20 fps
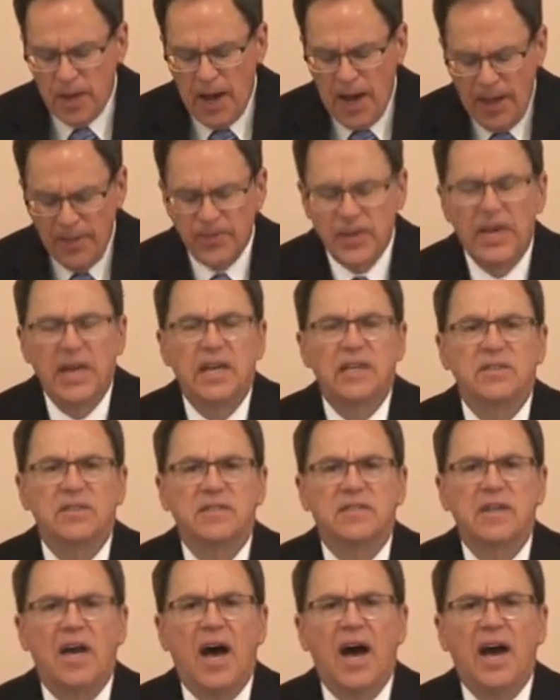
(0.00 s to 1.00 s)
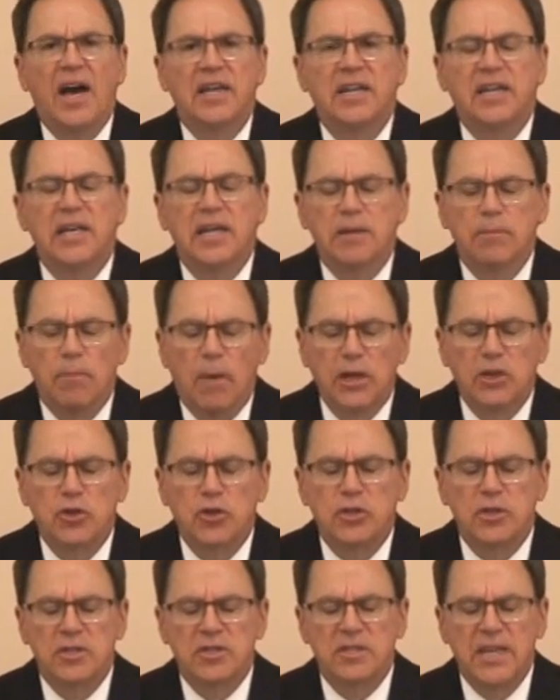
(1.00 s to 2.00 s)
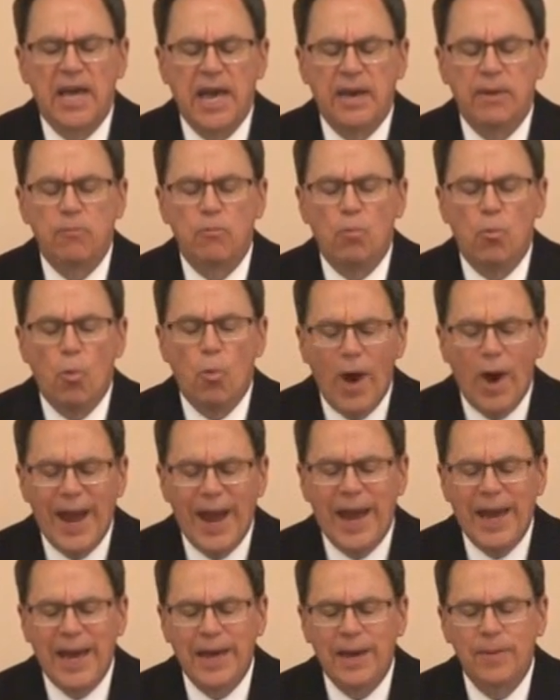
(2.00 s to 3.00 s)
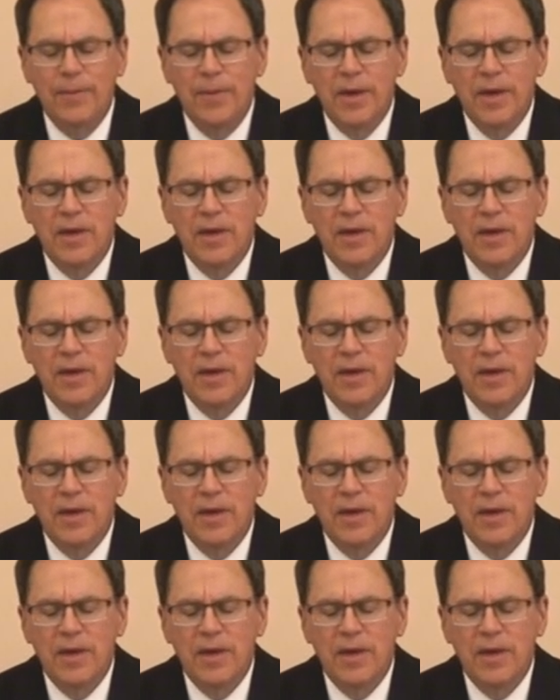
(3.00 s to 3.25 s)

on the inside in much the same way